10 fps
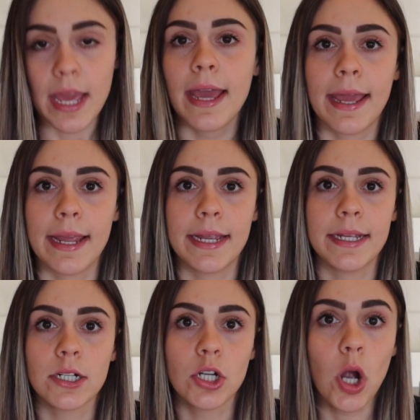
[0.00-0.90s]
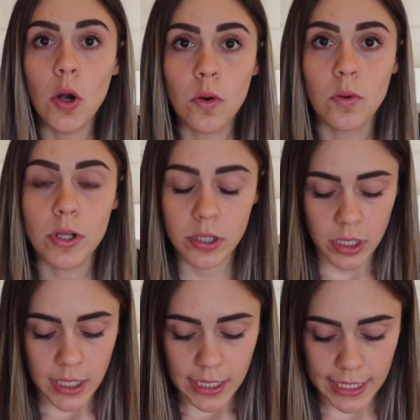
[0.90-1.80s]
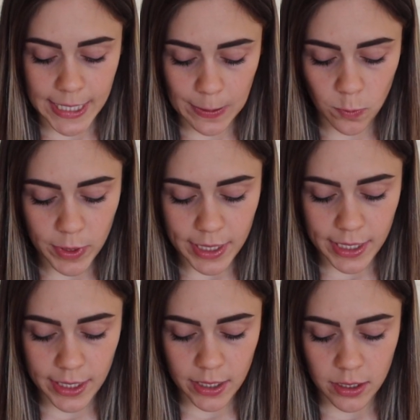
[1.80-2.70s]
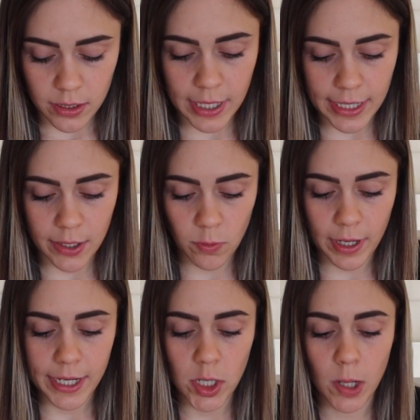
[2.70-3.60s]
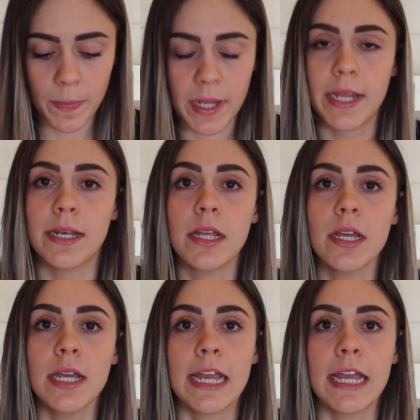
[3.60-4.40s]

a code and we put it in right here, our PIN,